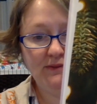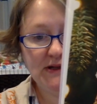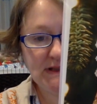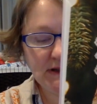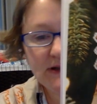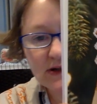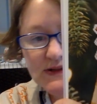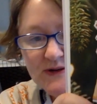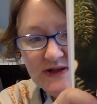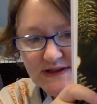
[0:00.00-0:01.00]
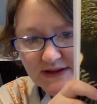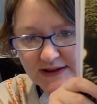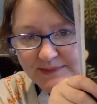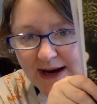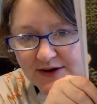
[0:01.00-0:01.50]
materials, but you still get
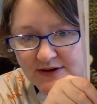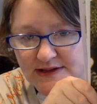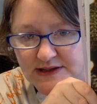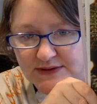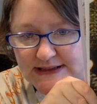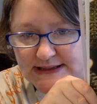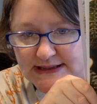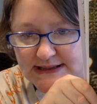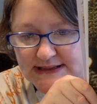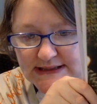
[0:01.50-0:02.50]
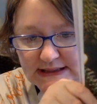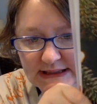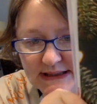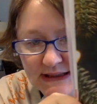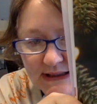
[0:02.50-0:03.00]
the pattern. So it's this
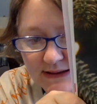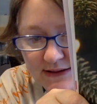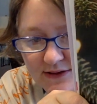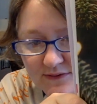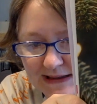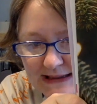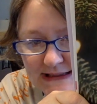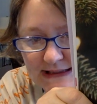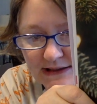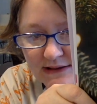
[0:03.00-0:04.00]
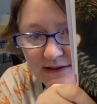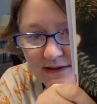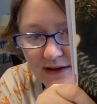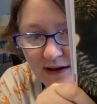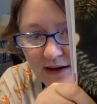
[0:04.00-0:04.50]
little
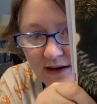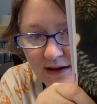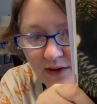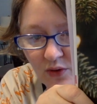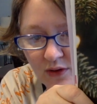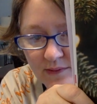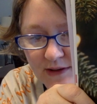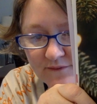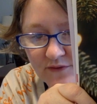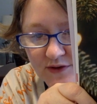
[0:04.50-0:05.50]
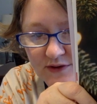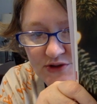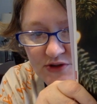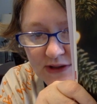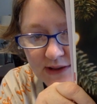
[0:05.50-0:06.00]
reindeer uh, ornament for your
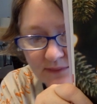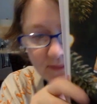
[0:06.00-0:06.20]
tree.